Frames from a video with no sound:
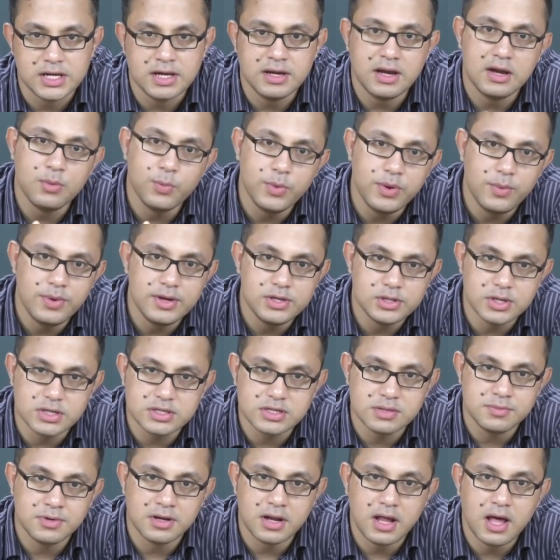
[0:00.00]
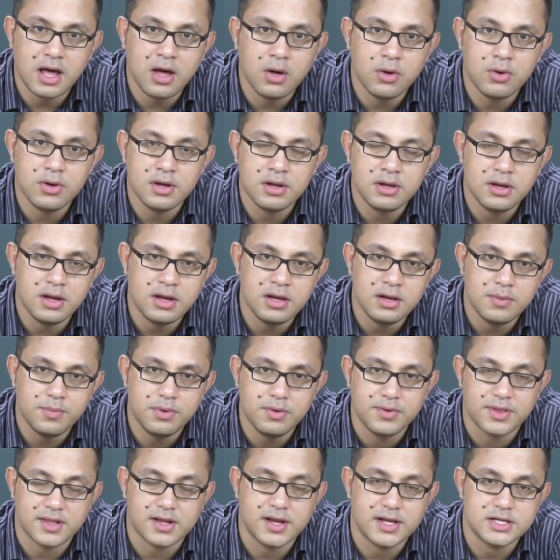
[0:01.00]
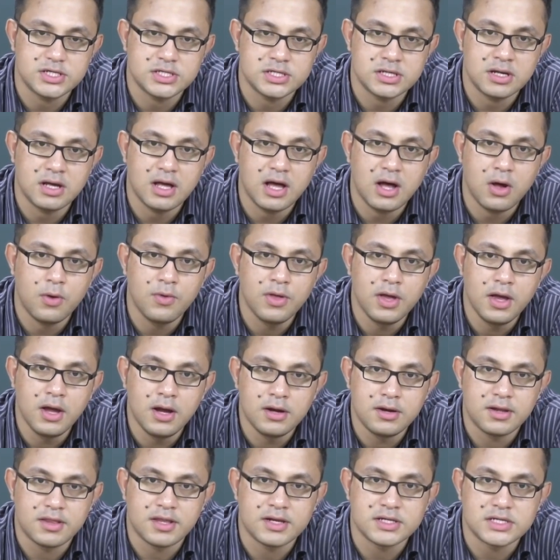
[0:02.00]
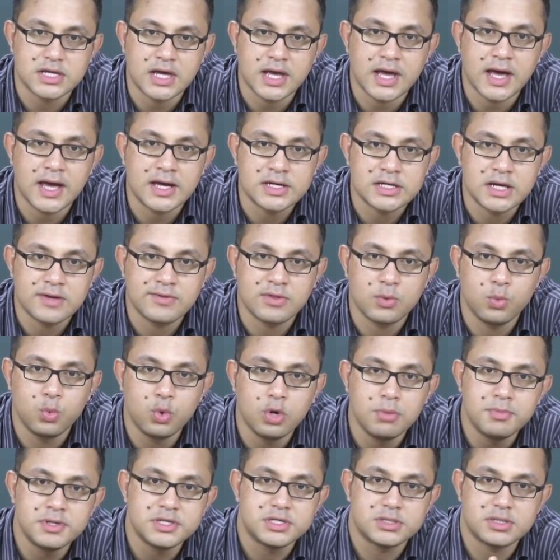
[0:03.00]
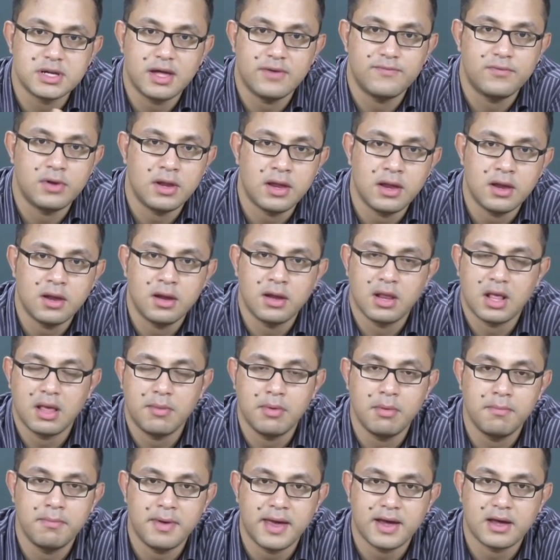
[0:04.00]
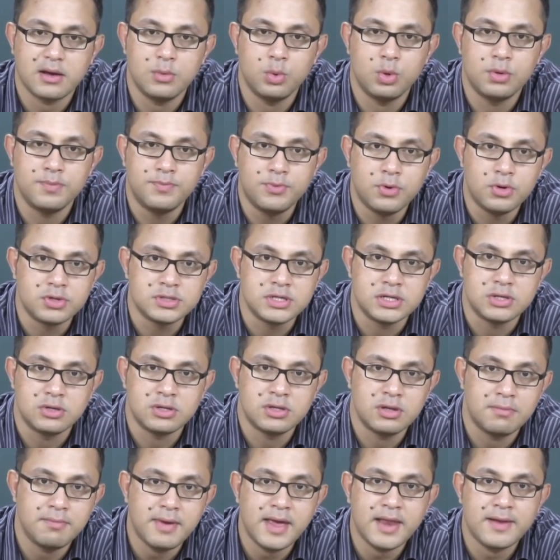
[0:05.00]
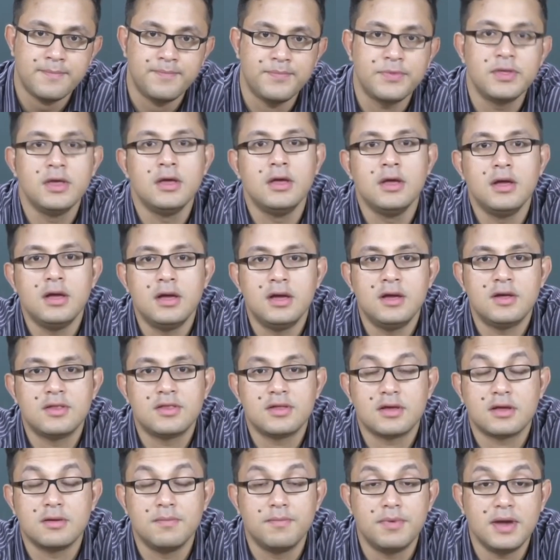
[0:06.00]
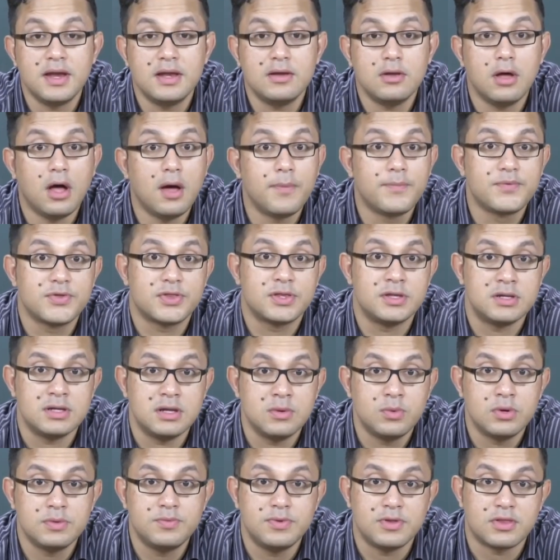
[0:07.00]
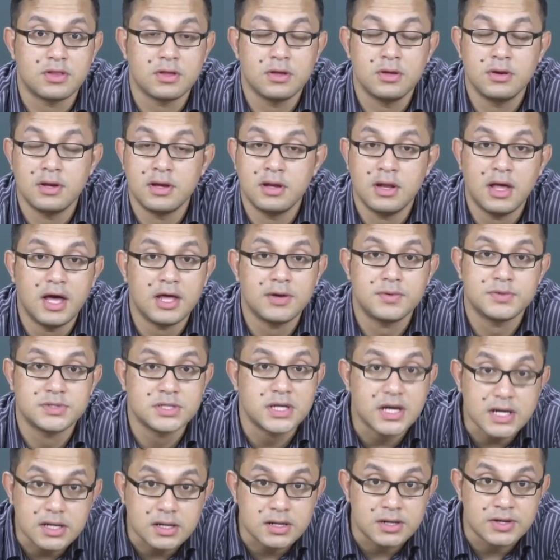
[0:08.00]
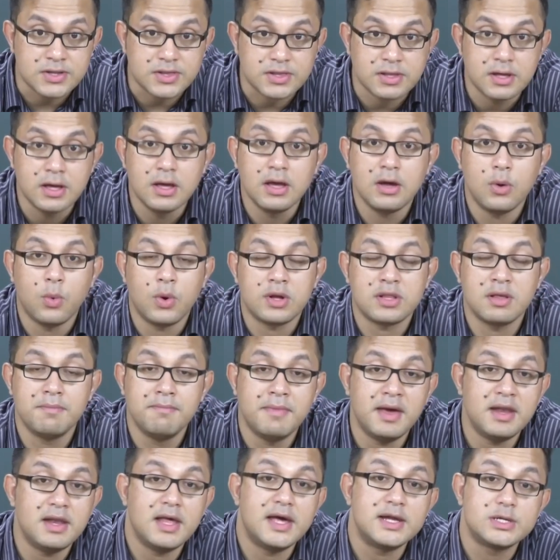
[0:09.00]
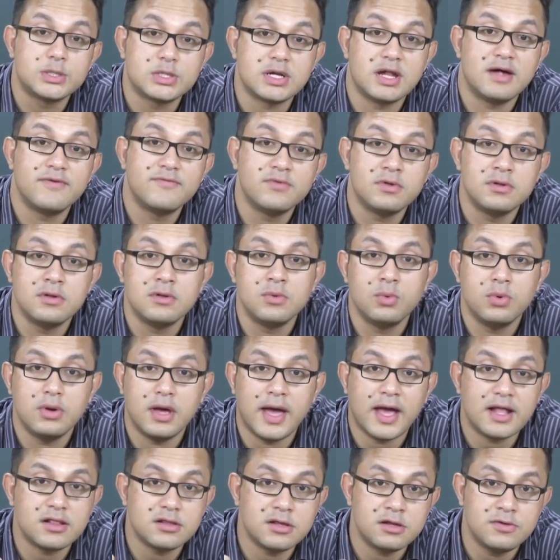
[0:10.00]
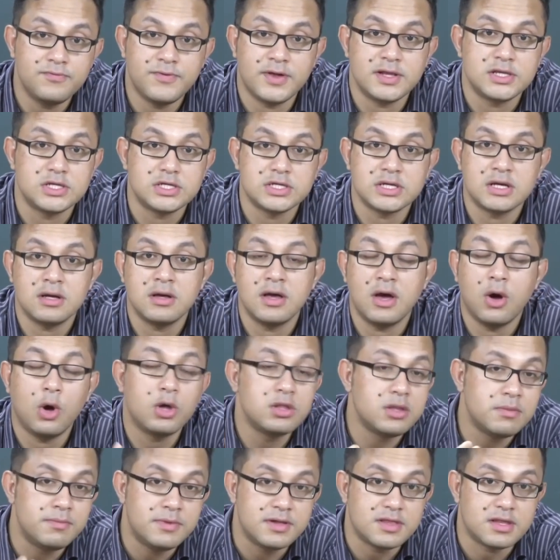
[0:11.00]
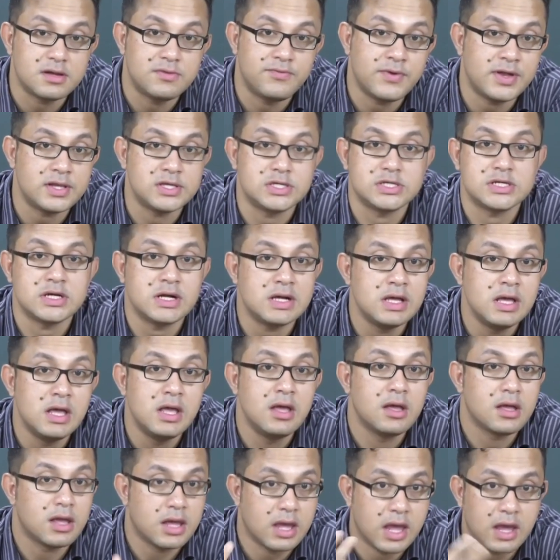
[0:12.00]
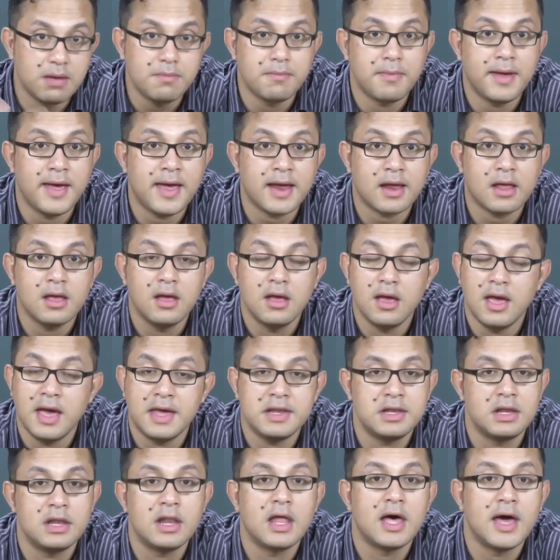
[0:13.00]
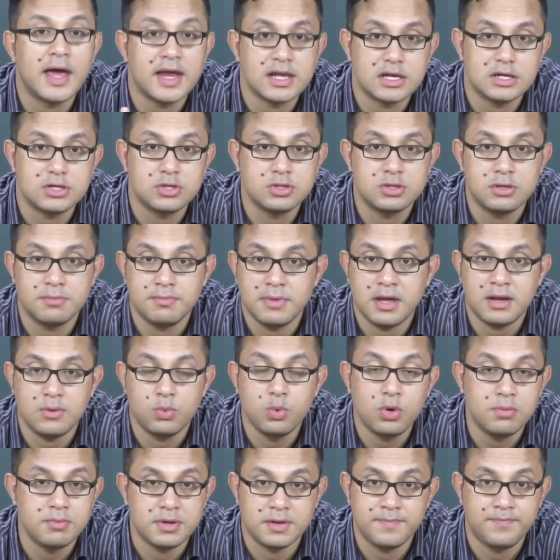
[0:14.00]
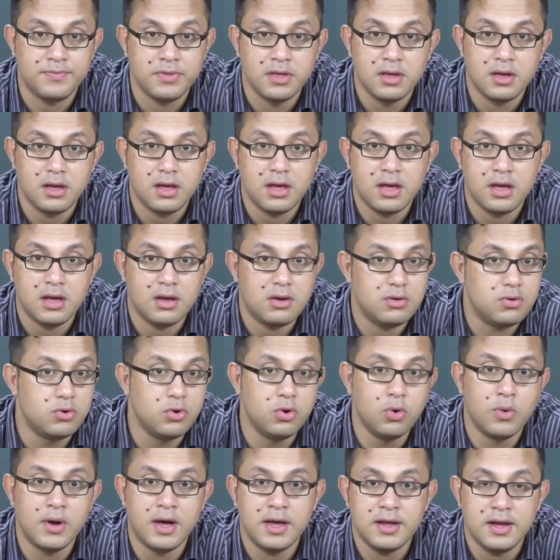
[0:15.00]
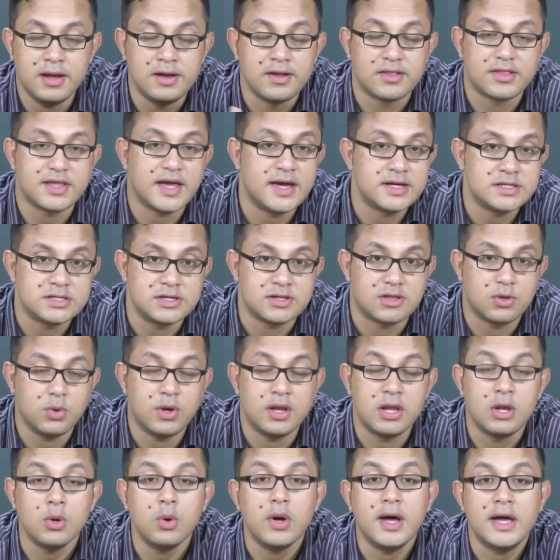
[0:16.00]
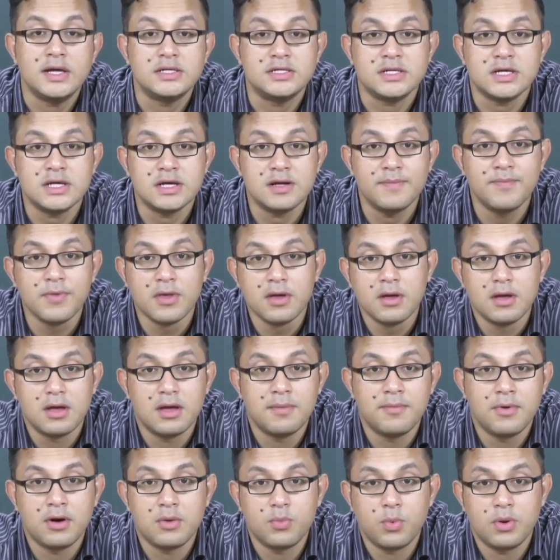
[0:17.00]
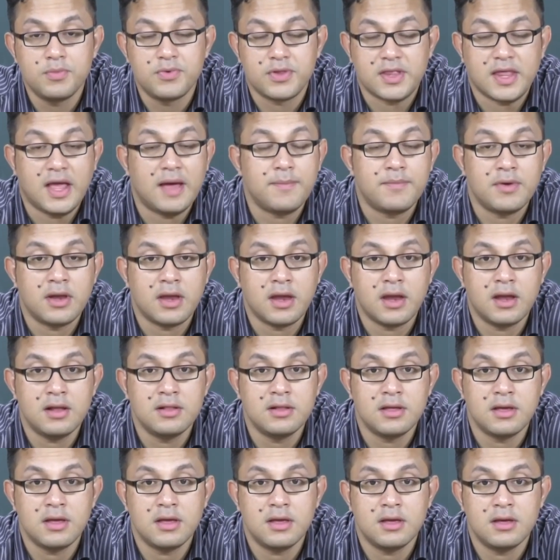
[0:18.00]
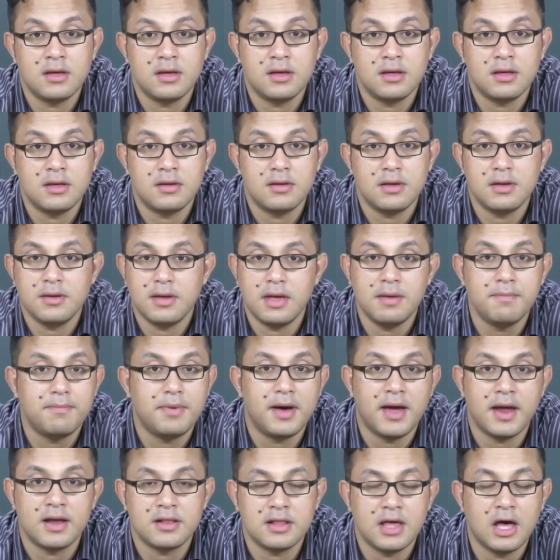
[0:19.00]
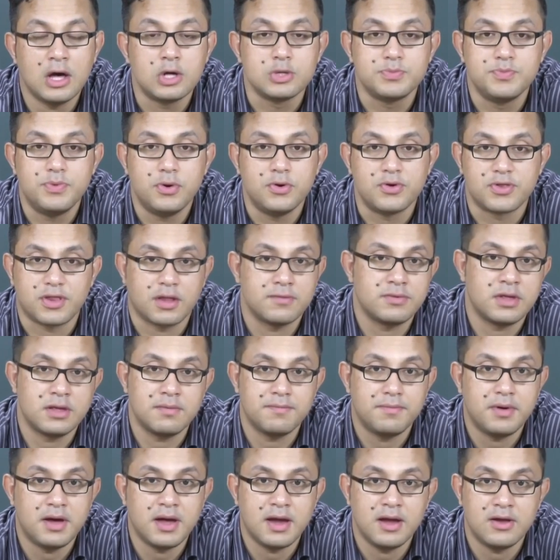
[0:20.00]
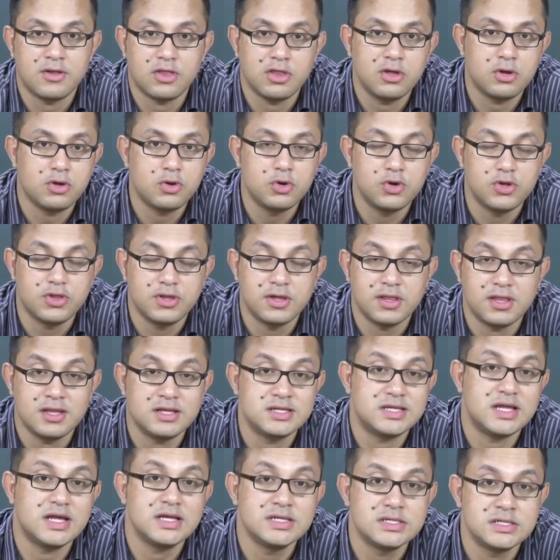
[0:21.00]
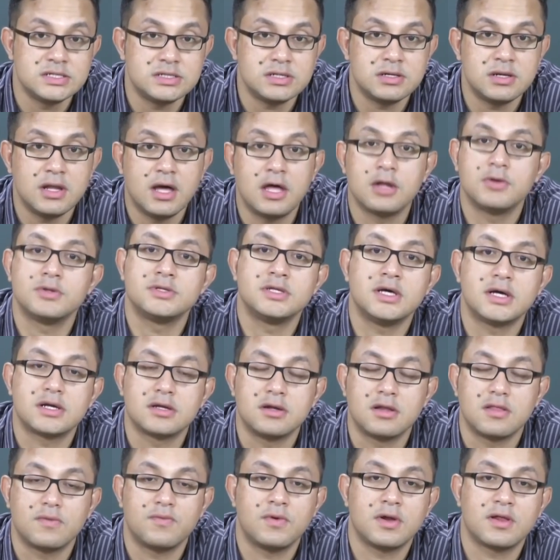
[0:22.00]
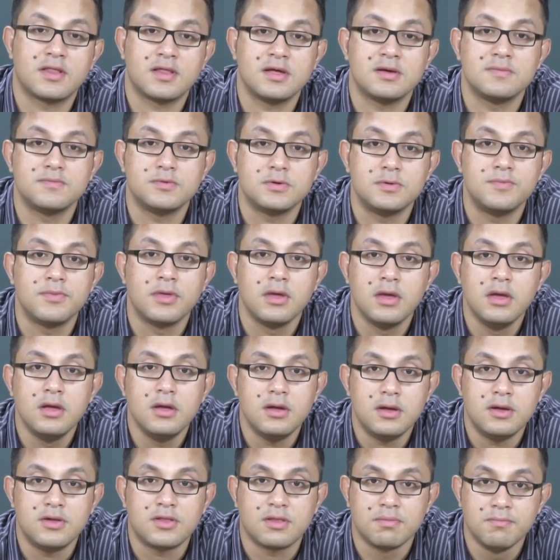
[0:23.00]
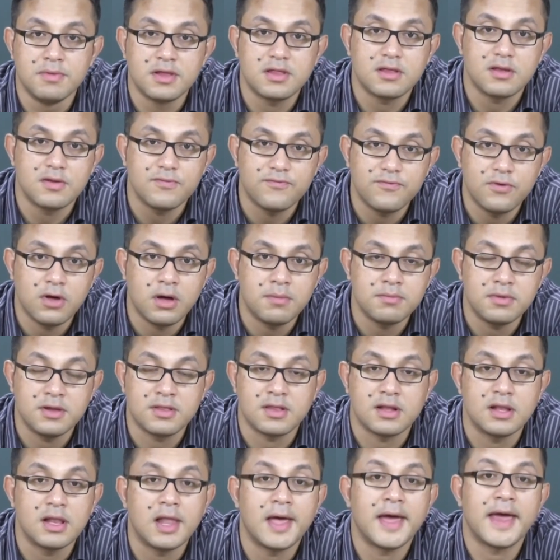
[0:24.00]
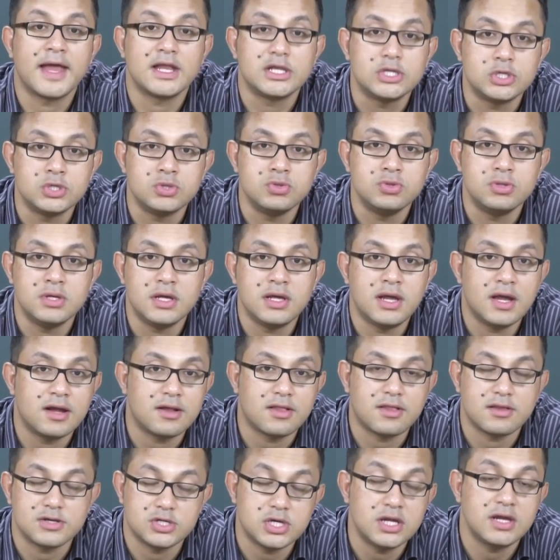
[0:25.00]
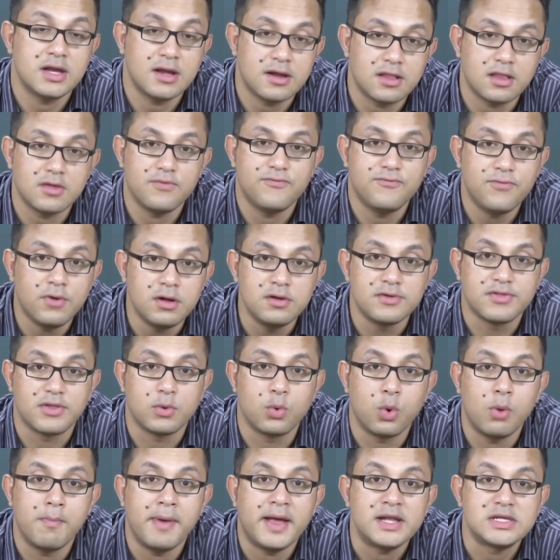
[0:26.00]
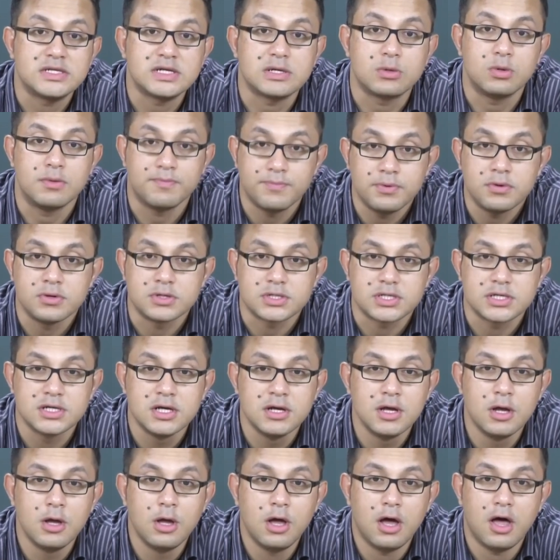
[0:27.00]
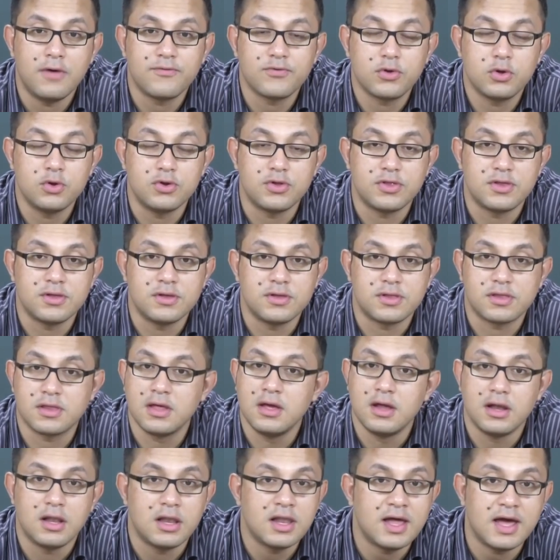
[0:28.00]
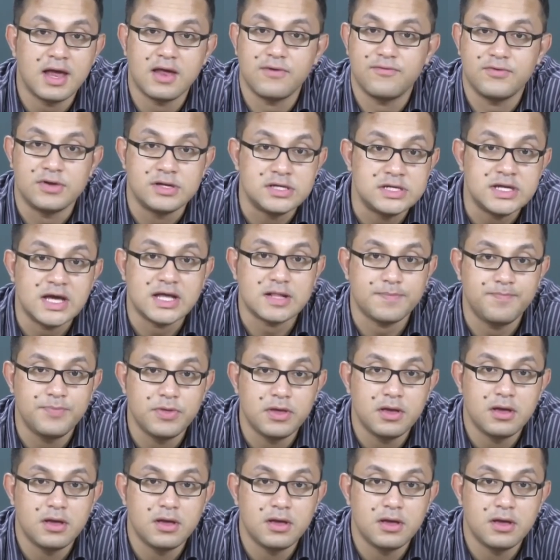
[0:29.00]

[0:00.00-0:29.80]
And, and we, we talked about how, in, in the previous lecture, how this entire idea of the woman traveling and coming back and reporting to the men is a complete opposite of what we saw in Heart of Darkness, where the men had traveled, had the adventure or the misadventure, came back and lied to the men, woman uh, who were insiders, who had no idea about what was happening in the uh, uh empire, the outposts of the empires. The is intended in Heart of Darkness, for example, is misinformed, is lied to. He gets, she gets a false romantic report of Kurtz's life and death.